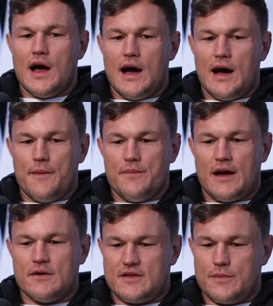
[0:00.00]

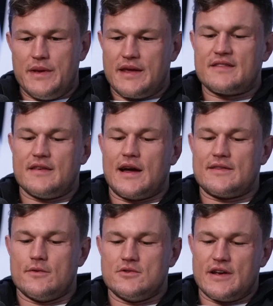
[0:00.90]
That was the biggest thing
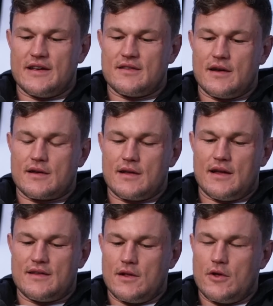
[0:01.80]
I had to address. Like
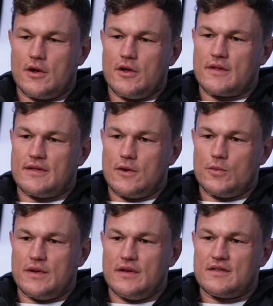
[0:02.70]
I did a lot of
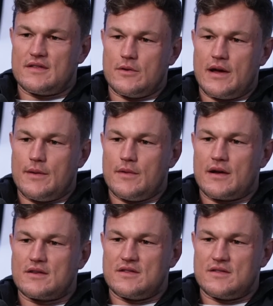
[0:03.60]
therapy, still am,
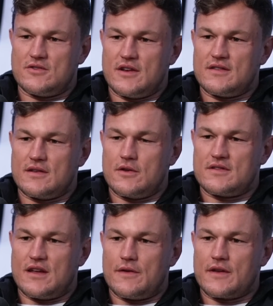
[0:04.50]
like just addressing a
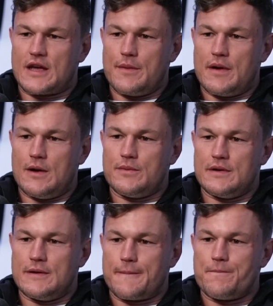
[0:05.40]
lot of stuff that came up,
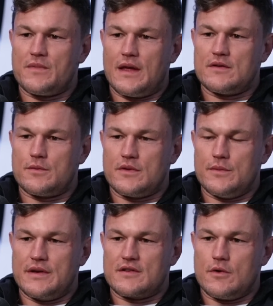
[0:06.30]
and that was
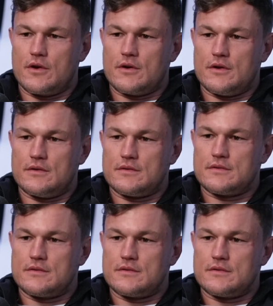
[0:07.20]
probably the biggest work on.